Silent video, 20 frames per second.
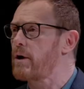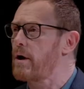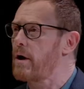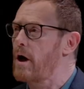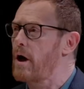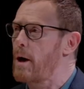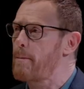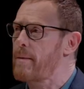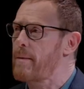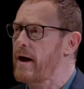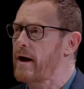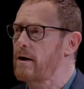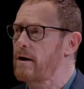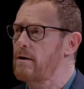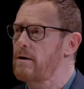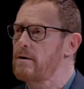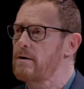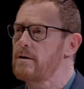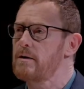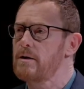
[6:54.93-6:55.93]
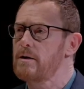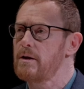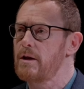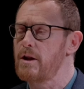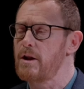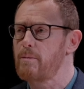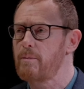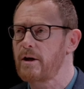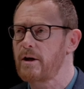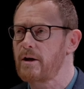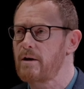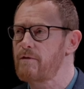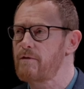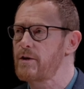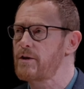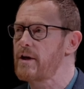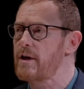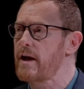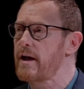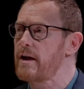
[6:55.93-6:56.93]
got a panel in the middle of
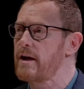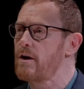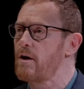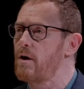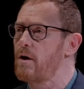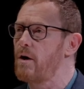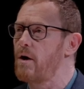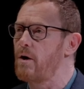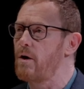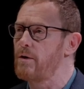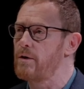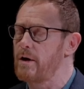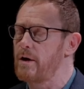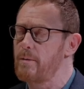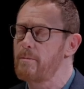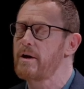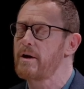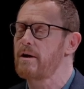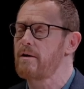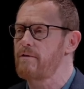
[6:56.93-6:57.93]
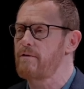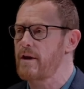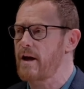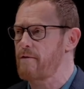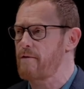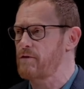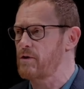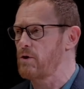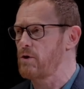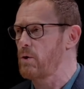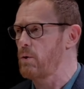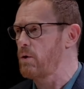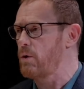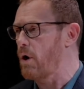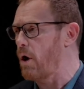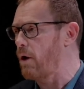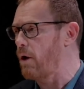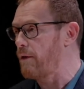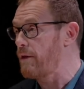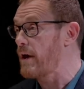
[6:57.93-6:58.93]
the day, middle of the
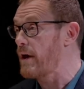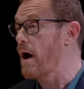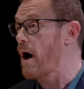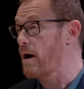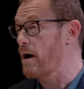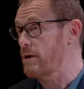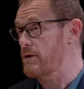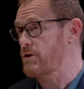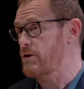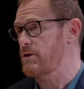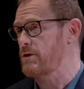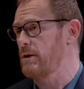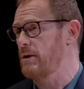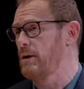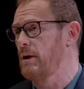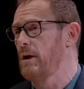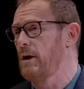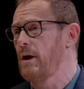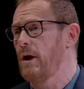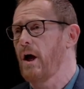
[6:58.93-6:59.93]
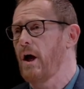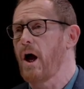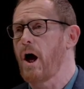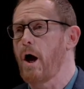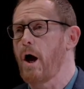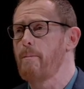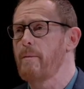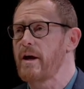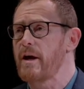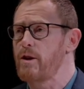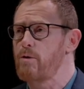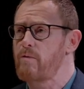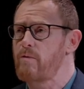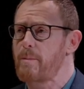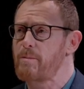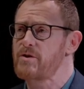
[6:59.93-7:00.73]
afternoon, on the arts and the